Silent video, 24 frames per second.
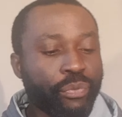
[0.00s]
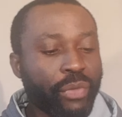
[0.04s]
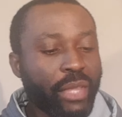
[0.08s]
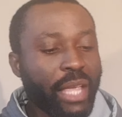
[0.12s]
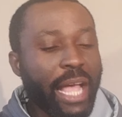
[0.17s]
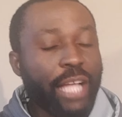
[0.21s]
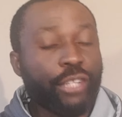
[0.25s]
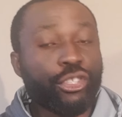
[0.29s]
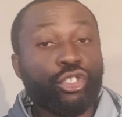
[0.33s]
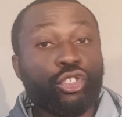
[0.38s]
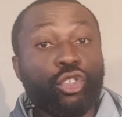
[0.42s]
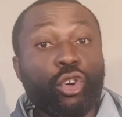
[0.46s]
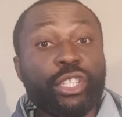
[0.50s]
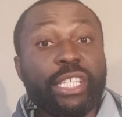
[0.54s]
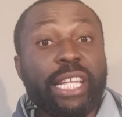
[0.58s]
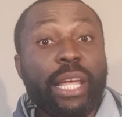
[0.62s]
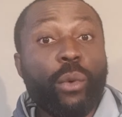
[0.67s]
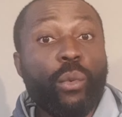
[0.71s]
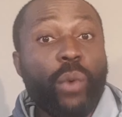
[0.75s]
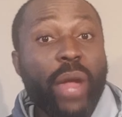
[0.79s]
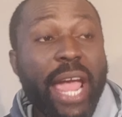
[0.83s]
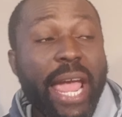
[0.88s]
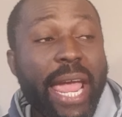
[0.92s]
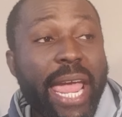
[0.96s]
And so they
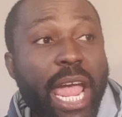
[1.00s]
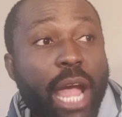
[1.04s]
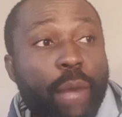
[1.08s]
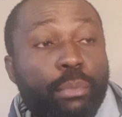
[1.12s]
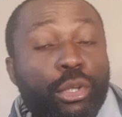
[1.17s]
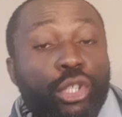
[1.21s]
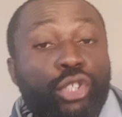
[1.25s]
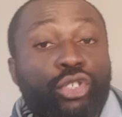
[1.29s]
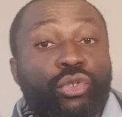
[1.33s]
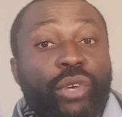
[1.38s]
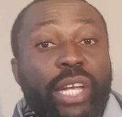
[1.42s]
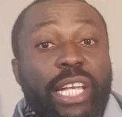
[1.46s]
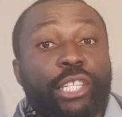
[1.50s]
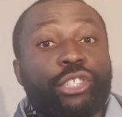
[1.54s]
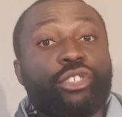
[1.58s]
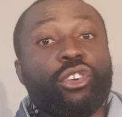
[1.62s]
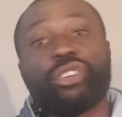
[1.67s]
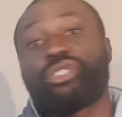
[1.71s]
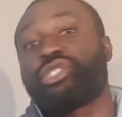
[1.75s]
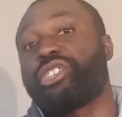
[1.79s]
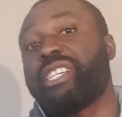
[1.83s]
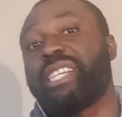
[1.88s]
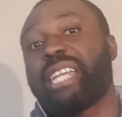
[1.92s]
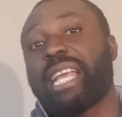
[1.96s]
were able to
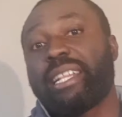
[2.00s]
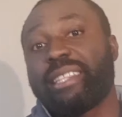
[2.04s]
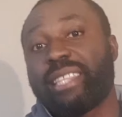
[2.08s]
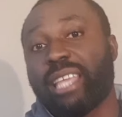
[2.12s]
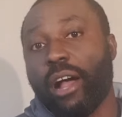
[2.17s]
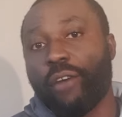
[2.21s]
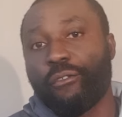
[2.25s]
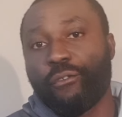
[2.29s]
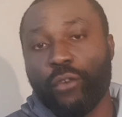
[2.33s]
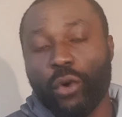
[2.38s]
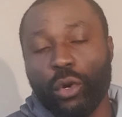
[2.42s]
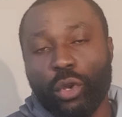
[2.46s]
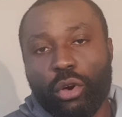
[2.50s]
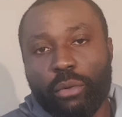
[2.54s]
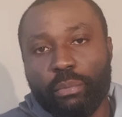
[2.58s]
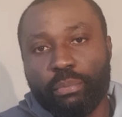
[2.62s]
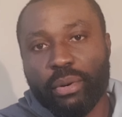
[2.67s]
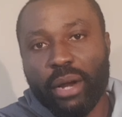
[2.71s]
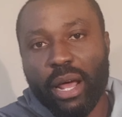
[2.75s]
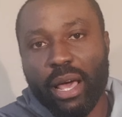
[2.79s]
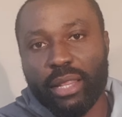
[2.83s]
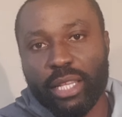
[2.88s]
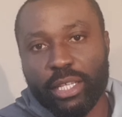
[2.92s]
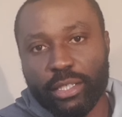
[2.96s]
indoctrinate their fellow
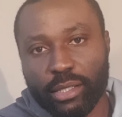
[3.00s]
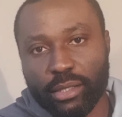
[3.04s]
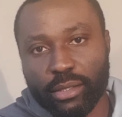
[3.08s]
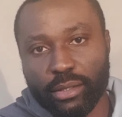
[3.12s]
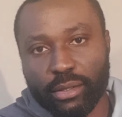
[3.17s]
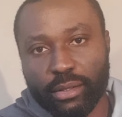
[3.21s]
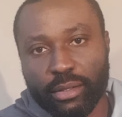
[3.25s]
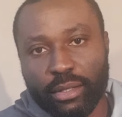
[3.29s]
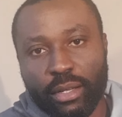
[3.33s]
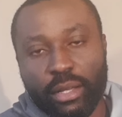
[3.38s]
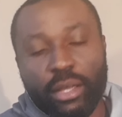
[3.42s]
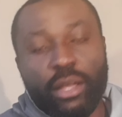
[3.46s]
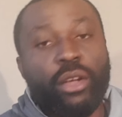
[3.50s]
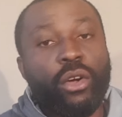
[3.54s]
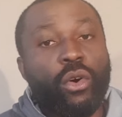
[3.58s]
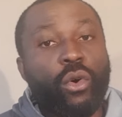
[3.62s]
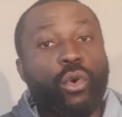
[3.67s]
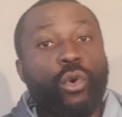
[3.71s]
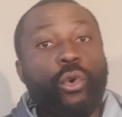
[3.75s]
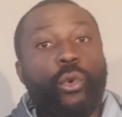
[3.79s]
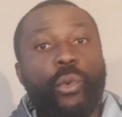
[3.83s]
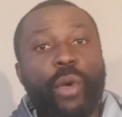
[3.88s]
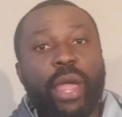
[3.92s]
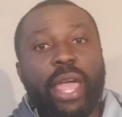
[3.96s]
brothers
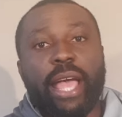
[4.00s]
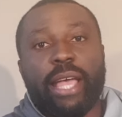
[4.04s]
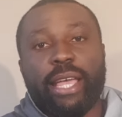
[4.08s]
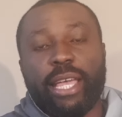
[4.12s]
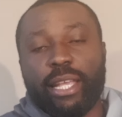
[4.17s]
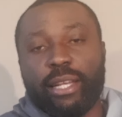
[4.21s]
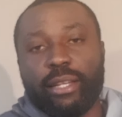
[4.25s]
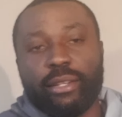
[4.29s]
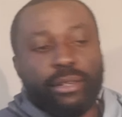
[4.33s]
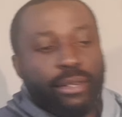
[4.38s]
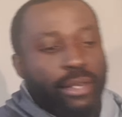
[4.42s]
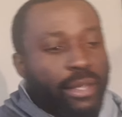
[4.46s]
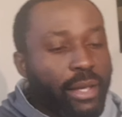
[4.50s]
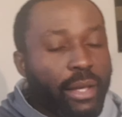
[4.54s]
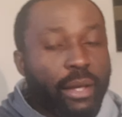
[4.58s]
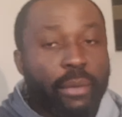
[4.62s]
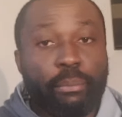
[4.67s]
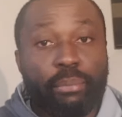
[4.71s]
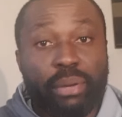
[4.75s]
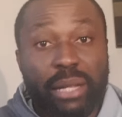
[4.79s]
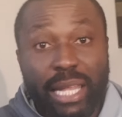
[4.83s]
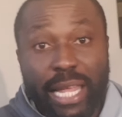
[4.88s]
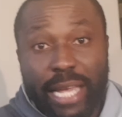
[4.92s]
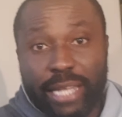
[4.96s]
who were in
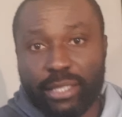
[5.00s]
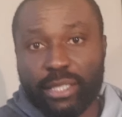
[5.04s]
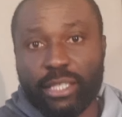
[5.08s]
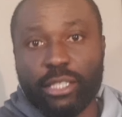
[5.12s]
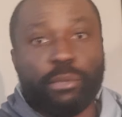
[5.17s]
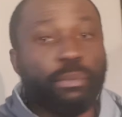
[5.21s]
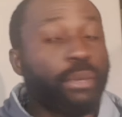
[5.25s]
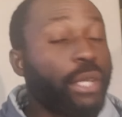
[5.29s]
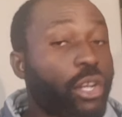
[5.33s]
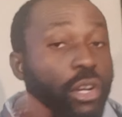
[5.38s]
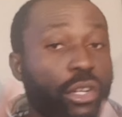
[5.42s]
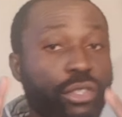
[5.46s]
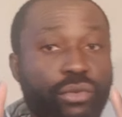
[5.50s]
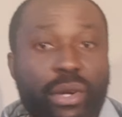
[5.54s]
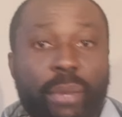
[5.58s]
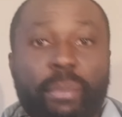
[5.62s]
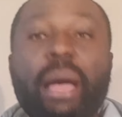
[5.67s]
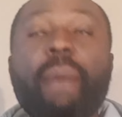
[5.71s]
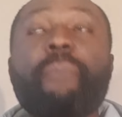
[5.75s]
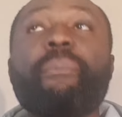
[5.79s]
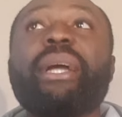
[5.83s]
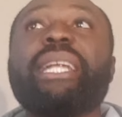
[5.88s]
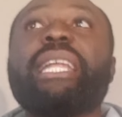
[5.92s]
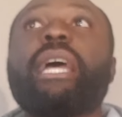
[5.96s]
places because
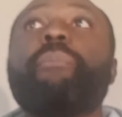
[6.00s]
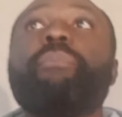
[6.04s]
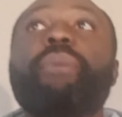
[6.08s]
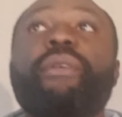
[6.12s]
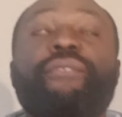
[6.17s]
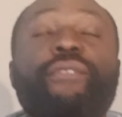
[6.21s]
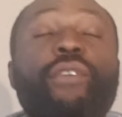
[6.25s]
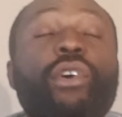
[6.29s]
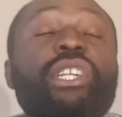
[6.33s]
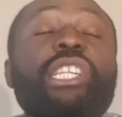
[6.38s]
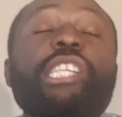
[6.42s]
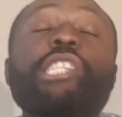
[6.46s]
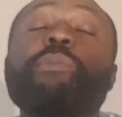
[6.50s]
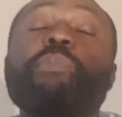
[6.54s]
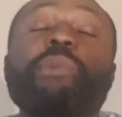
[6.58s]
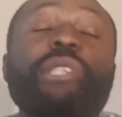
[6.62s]
remember that before this